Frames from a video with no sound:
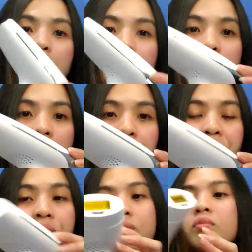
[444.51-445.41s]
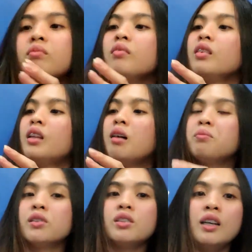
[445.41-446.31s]
gamitin.
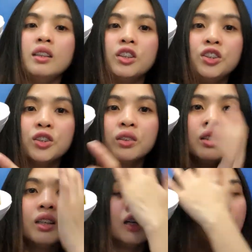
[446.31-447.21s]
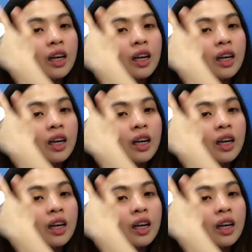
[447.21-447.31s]
Tapos, ito yung